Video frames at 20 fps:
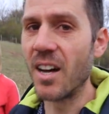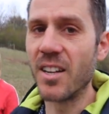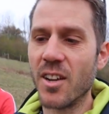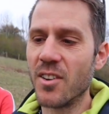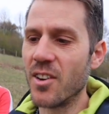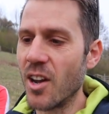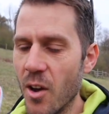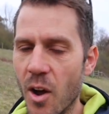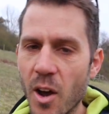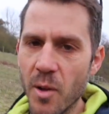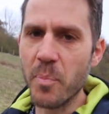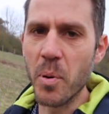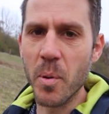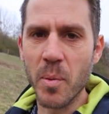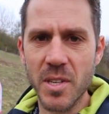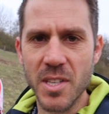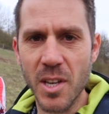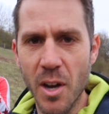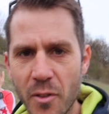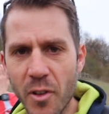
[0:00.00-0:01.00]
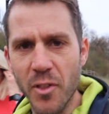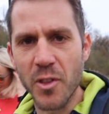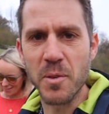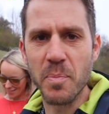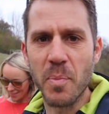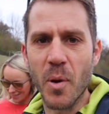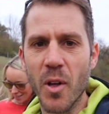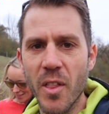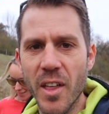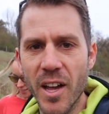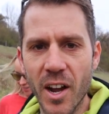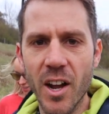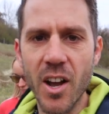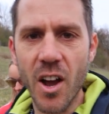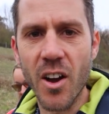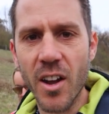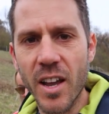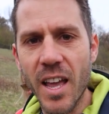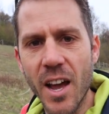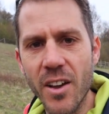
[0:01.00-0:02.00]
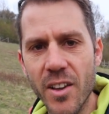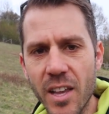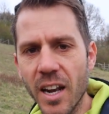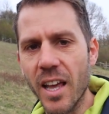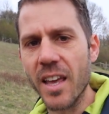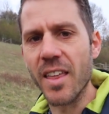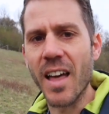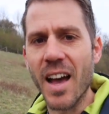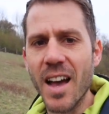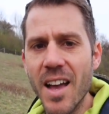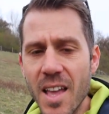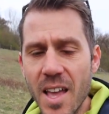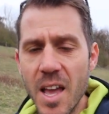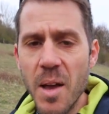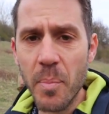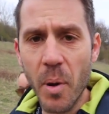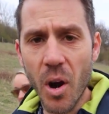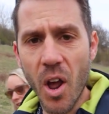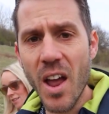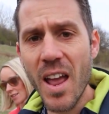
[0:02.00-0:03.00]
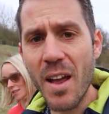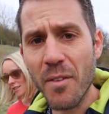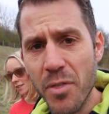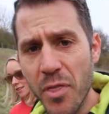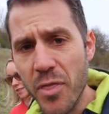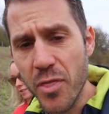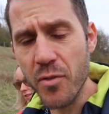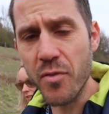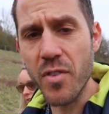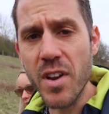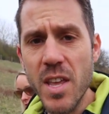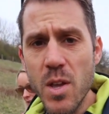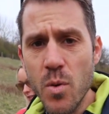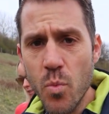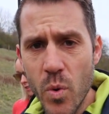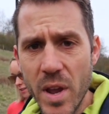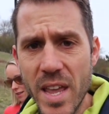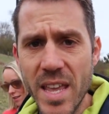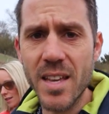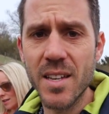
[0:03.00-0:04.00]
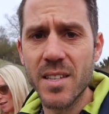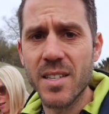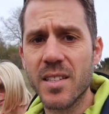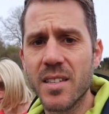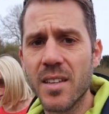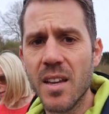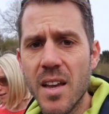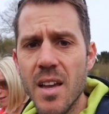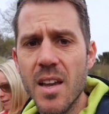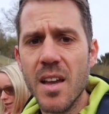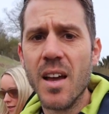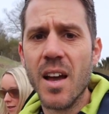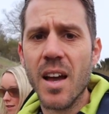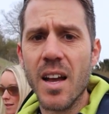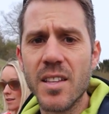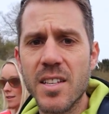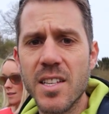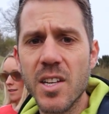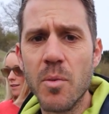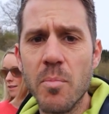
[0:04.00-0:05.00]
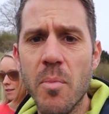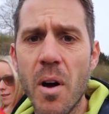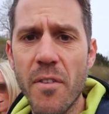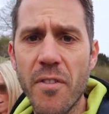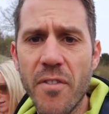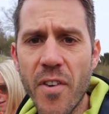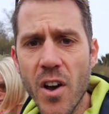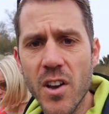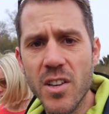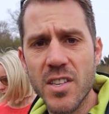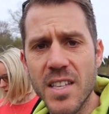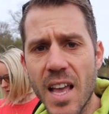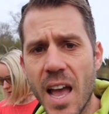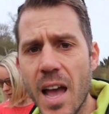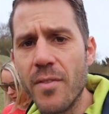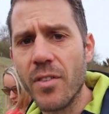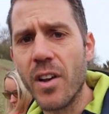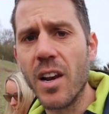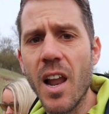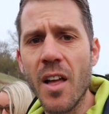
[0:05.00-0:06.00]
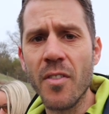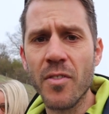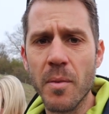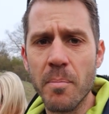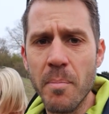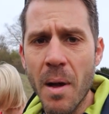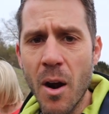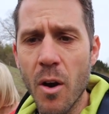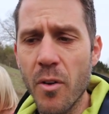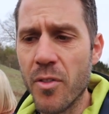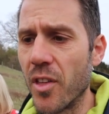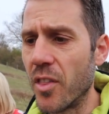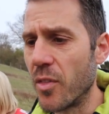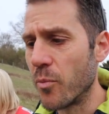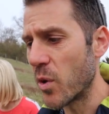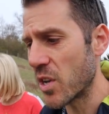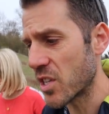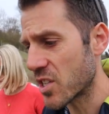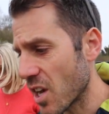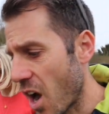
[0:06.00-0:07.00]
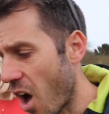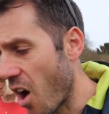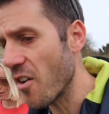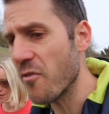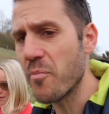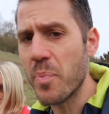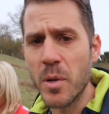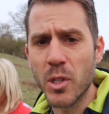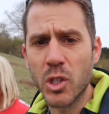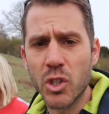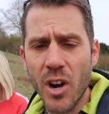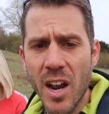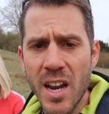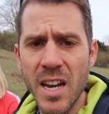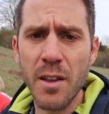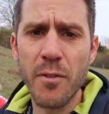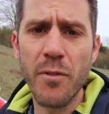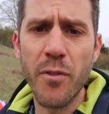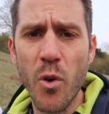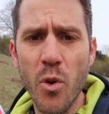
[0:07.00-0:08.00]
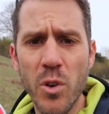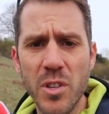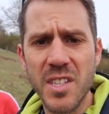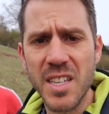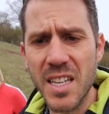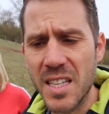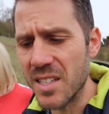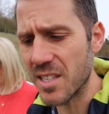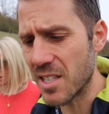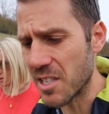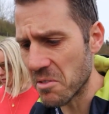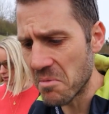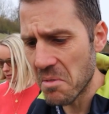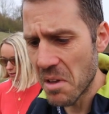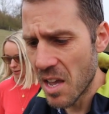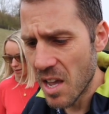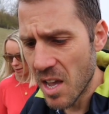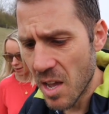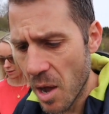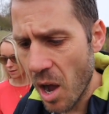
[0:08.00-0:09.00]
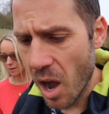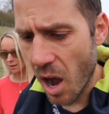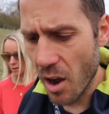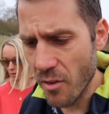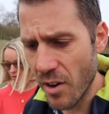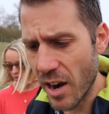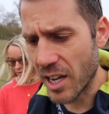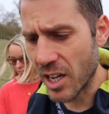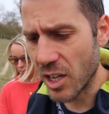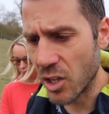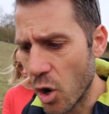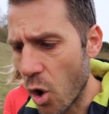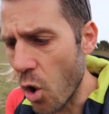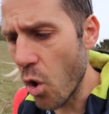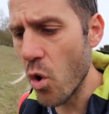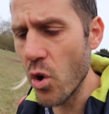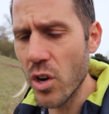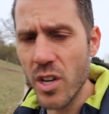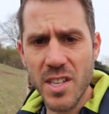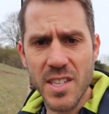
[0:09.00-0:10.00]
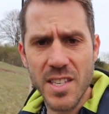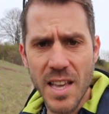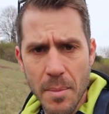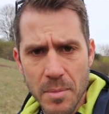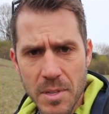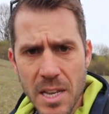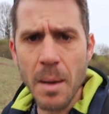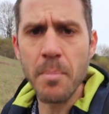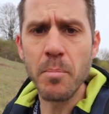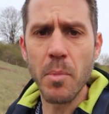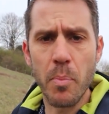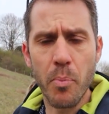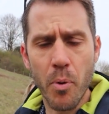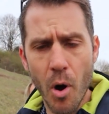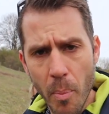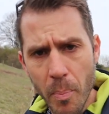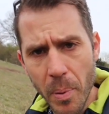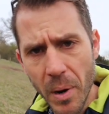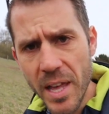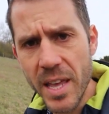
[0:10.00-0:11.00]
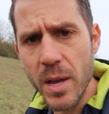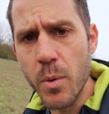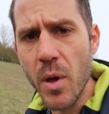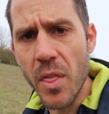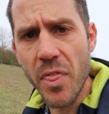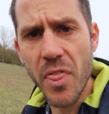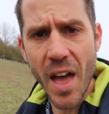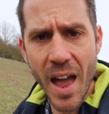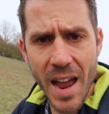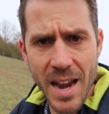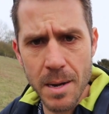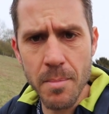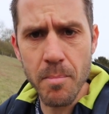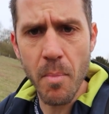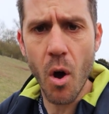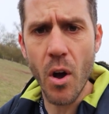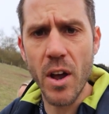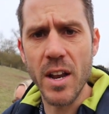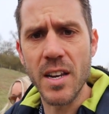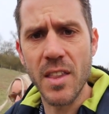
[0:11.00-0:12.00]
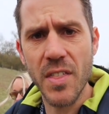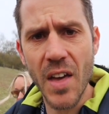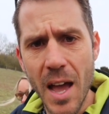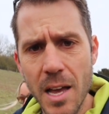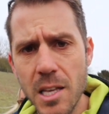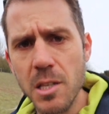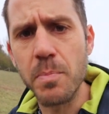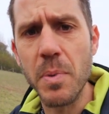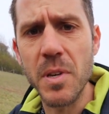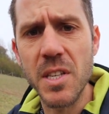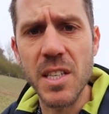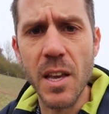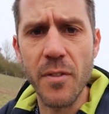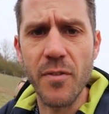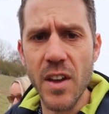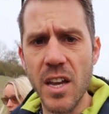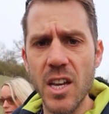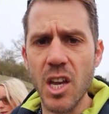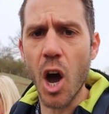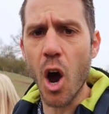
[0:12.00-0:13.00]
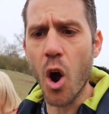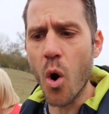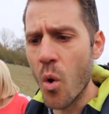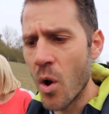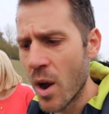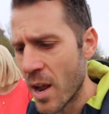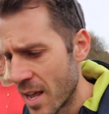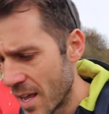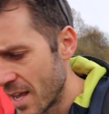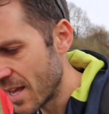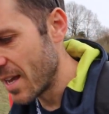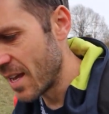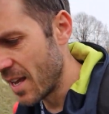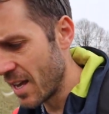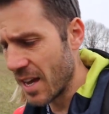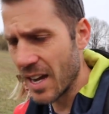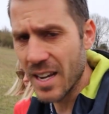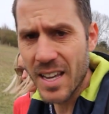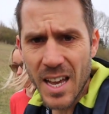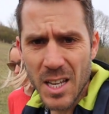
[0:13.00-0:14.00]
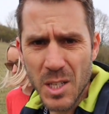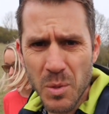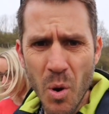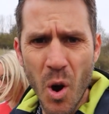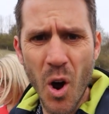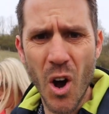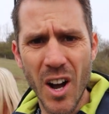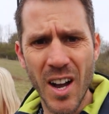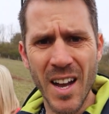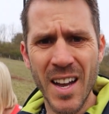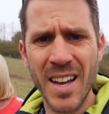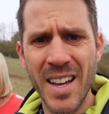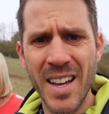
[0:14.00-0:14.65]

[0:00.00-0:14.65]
I don't know. I put myself on the spot there. I can't calculate that. But I have 3 weeks until my first ever London Marathon, which I've been training for since, I reckon, August, September properly. With that in mind, that specific goal. And guess what?